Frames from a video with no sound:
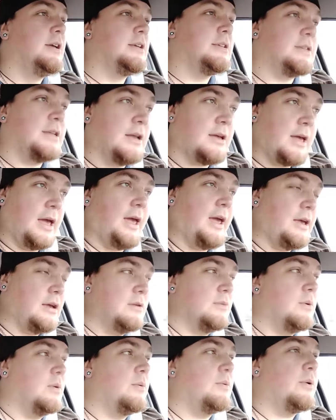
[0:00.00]
I said, okay, hang
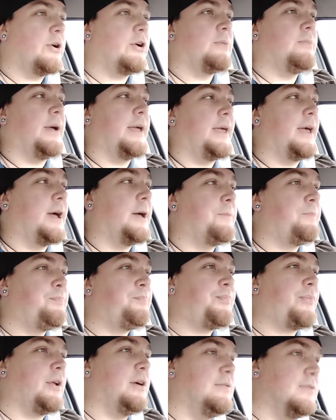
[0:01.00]
on, well, where am I at?
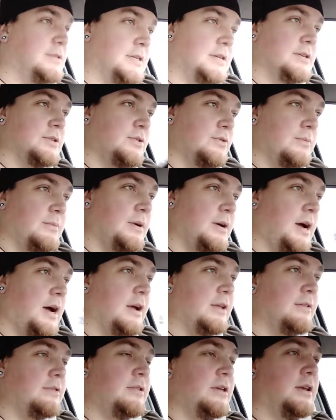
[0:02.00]
Obviously I was doing my
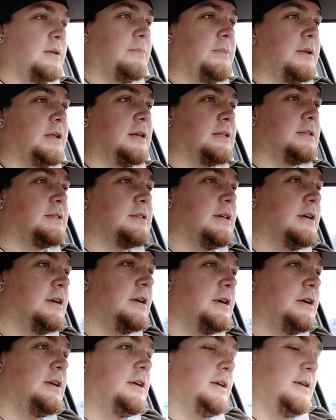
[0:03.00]
heart in thirty minutes,
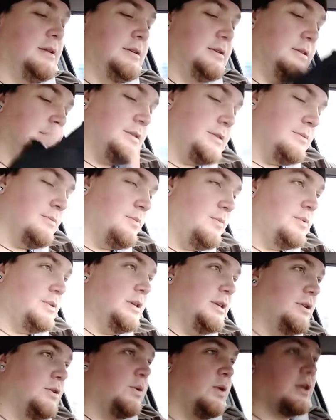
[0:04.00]
and I just
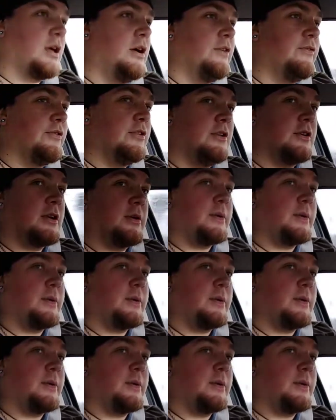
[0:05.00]
did a quick overlook.